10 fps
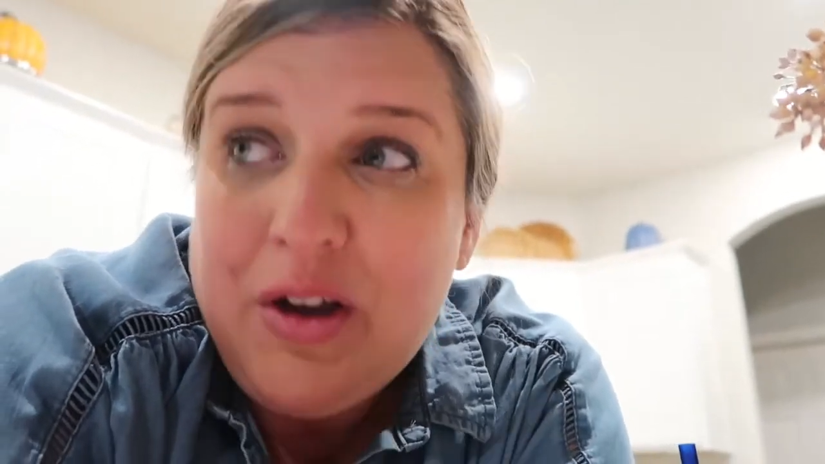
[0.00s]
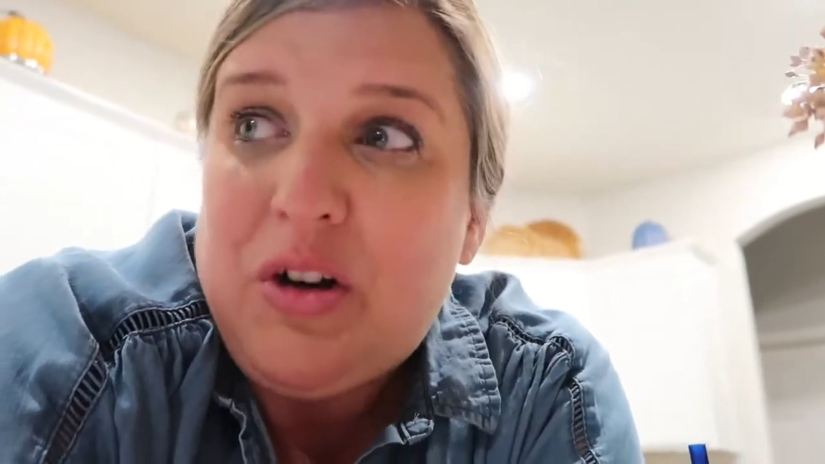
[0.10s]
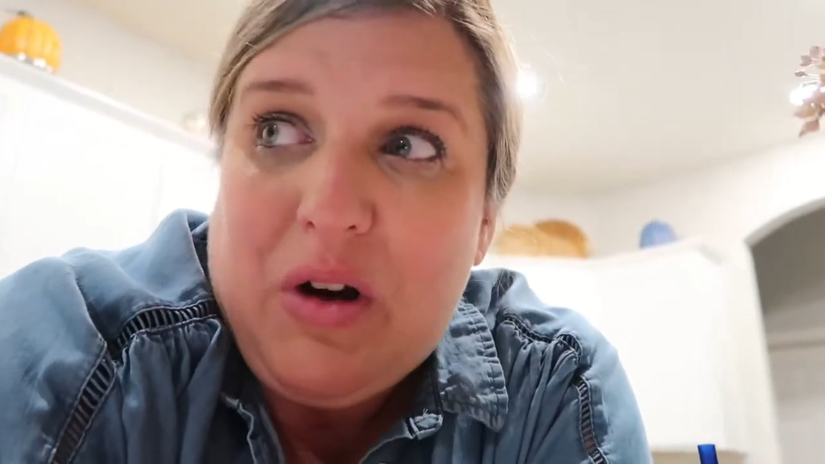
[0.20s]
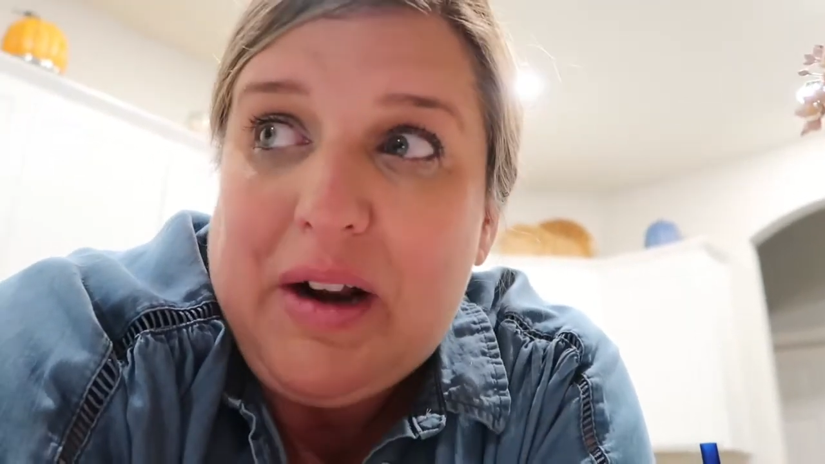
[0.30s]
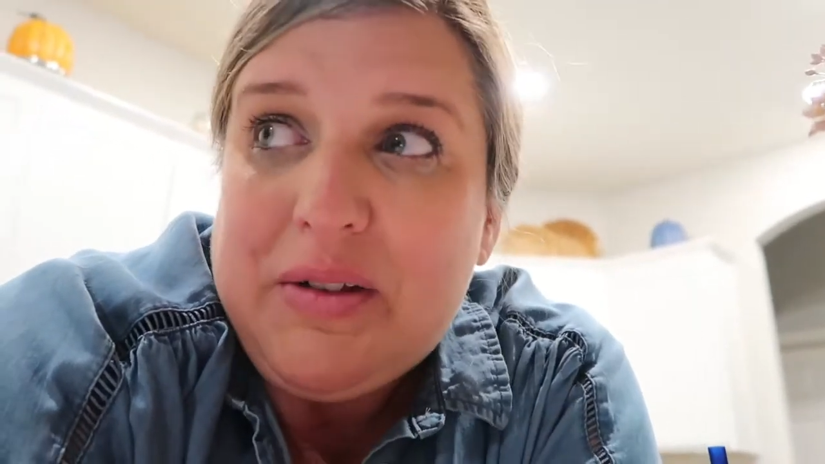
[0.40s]

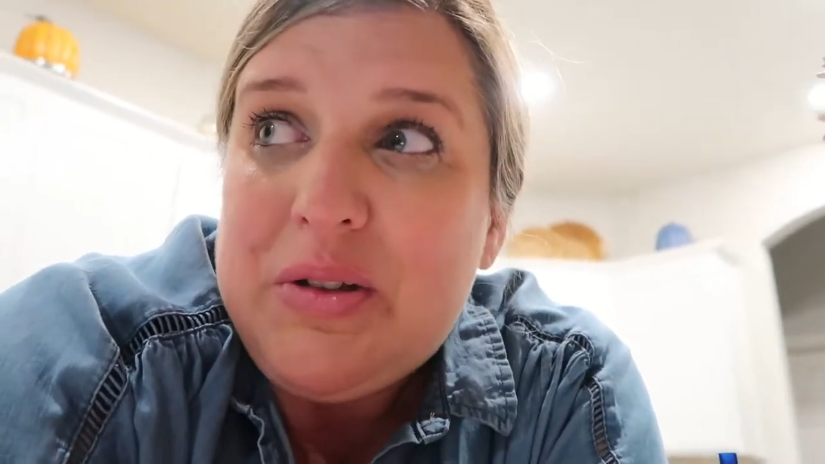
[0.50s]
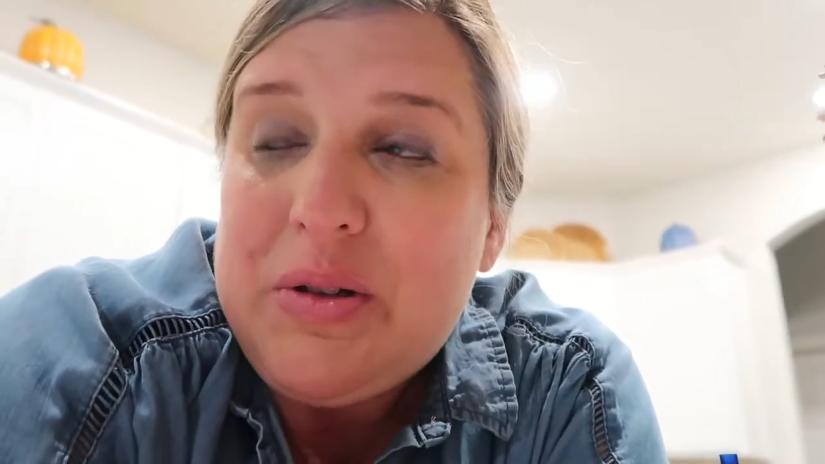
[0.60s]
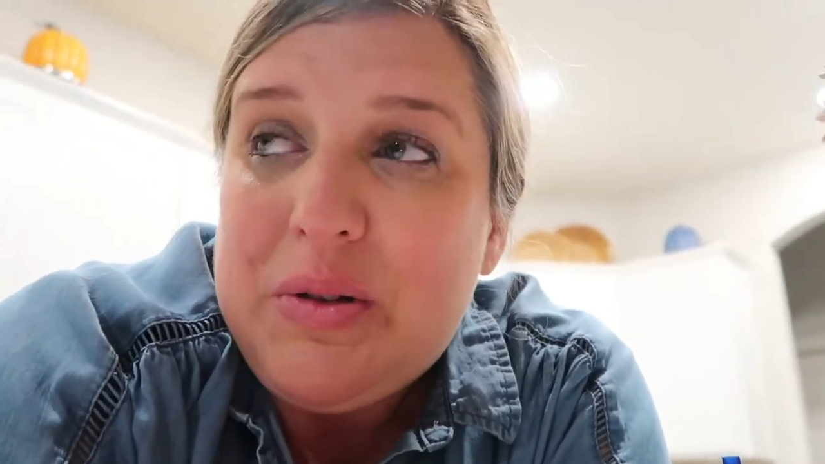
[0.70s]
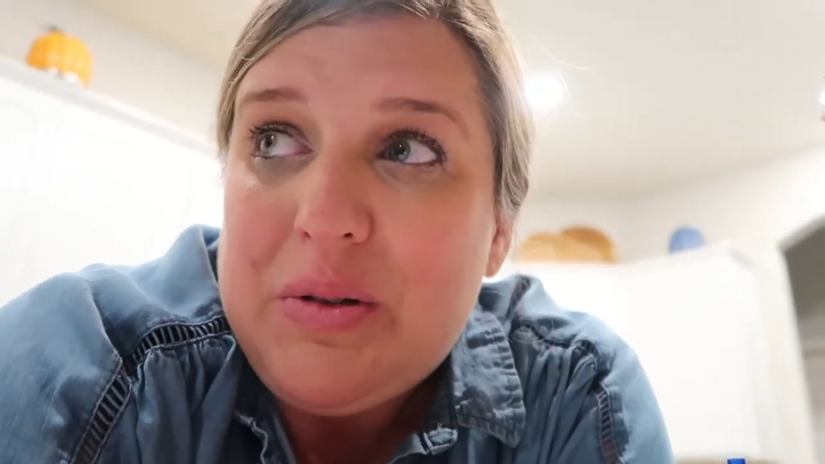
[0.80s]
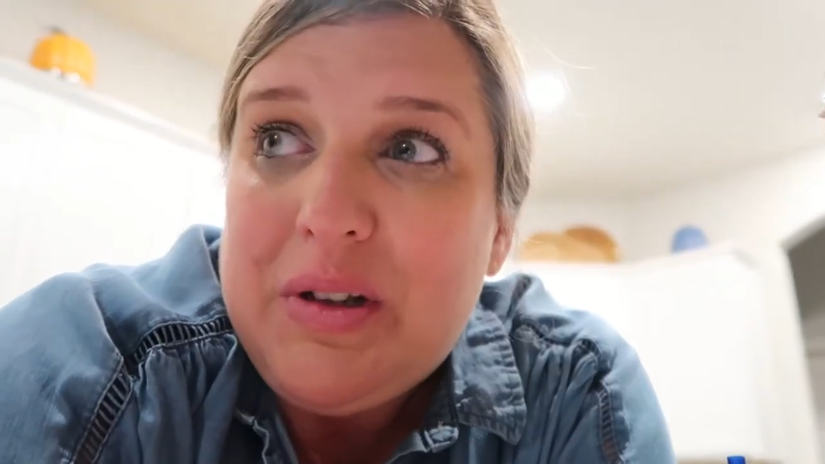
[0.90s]

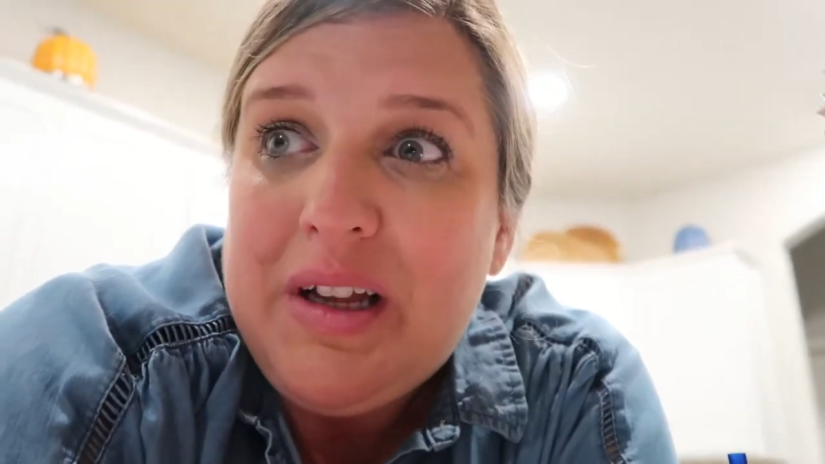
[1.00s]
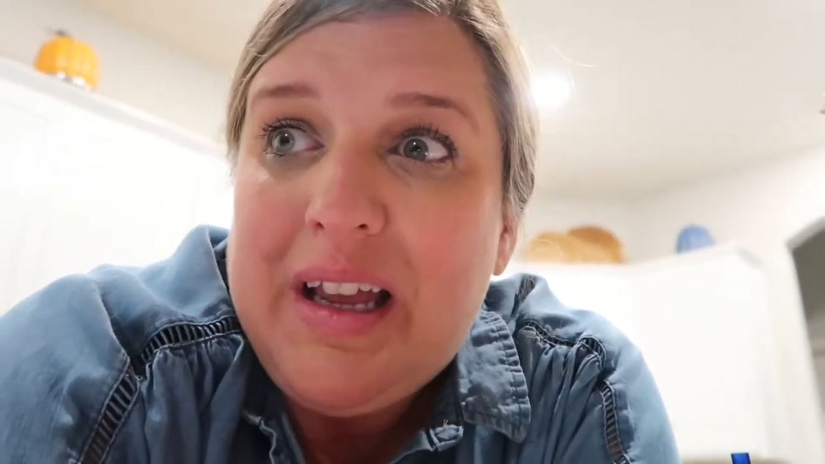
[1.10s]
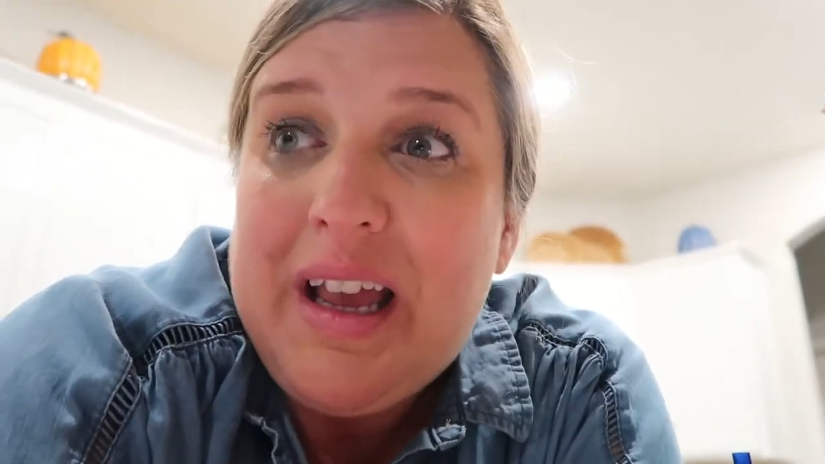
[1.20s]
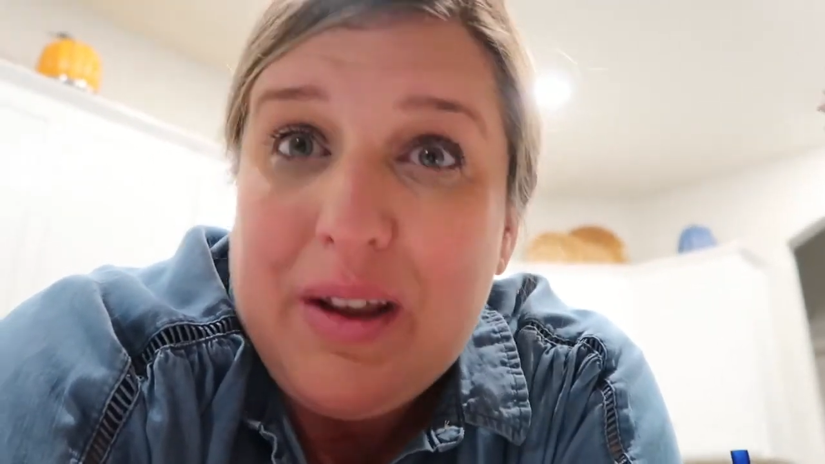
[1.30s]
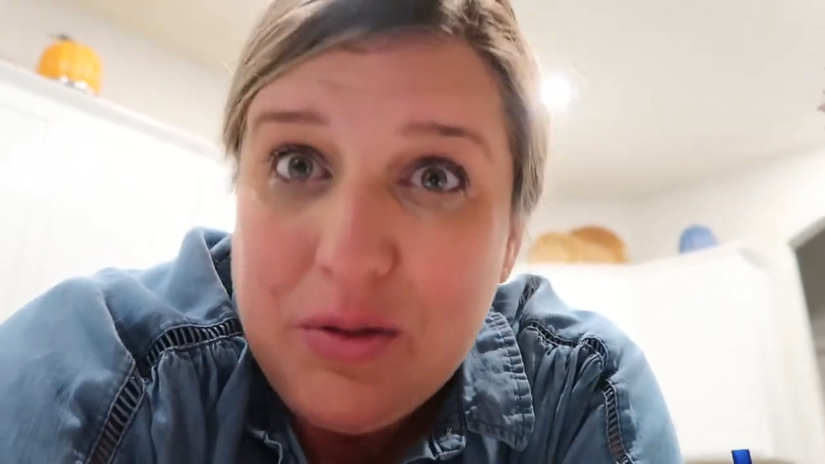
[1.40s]
gratitude
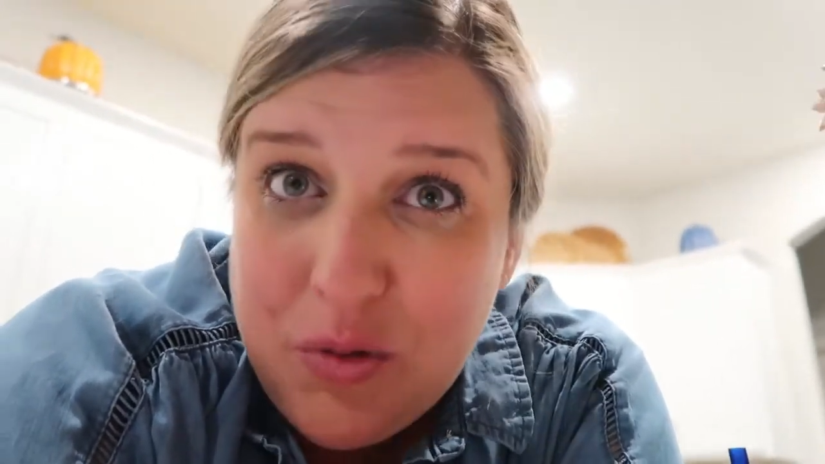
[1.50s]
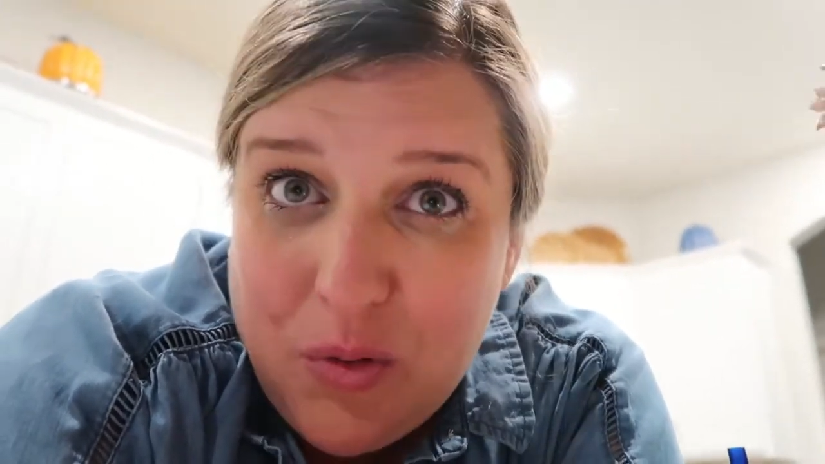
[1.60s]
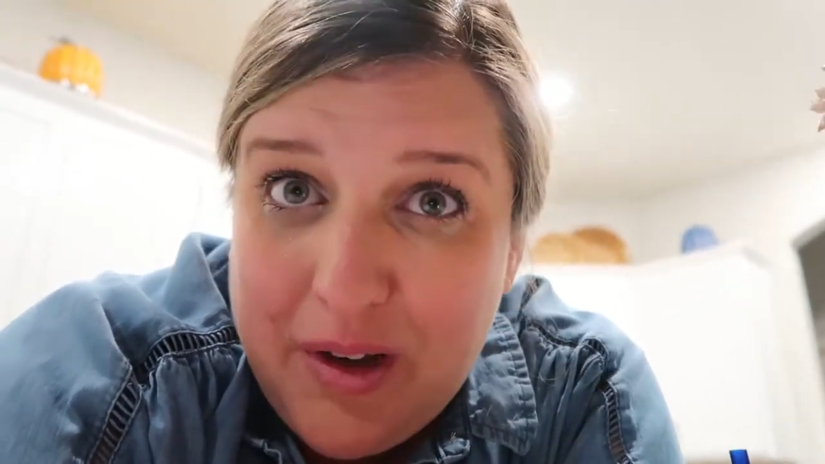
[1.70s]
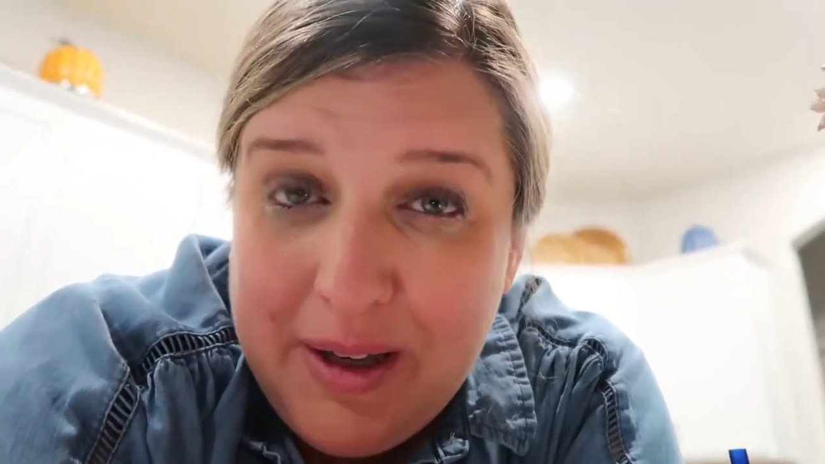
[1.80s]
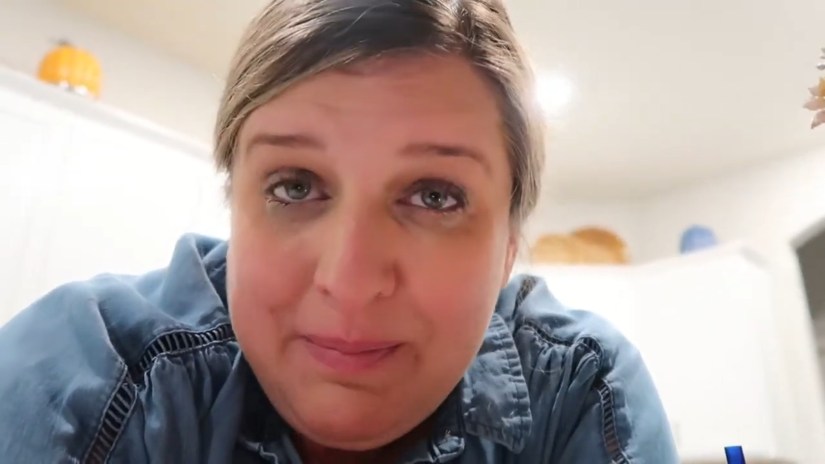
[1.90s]
and
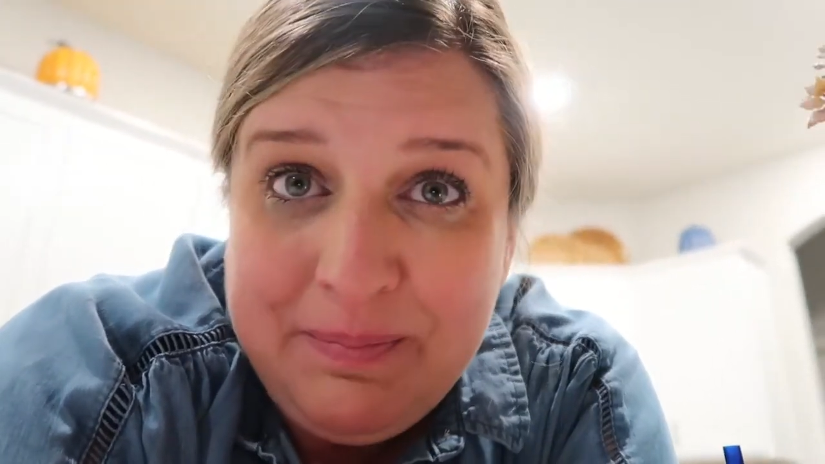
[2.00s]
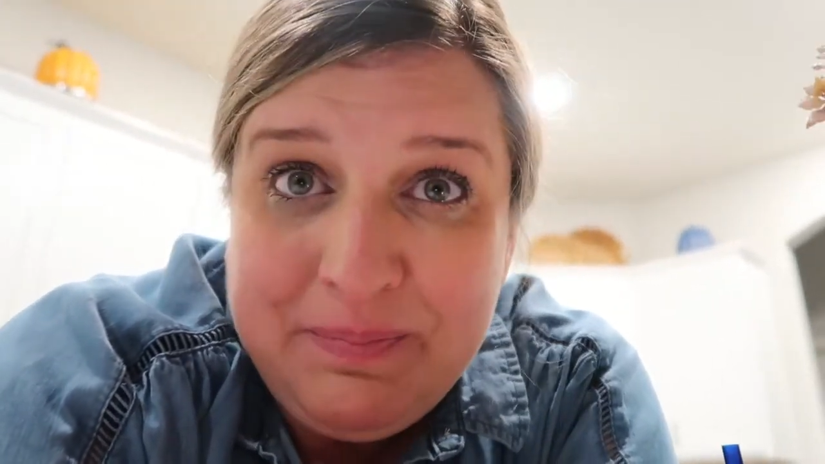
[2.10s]
joy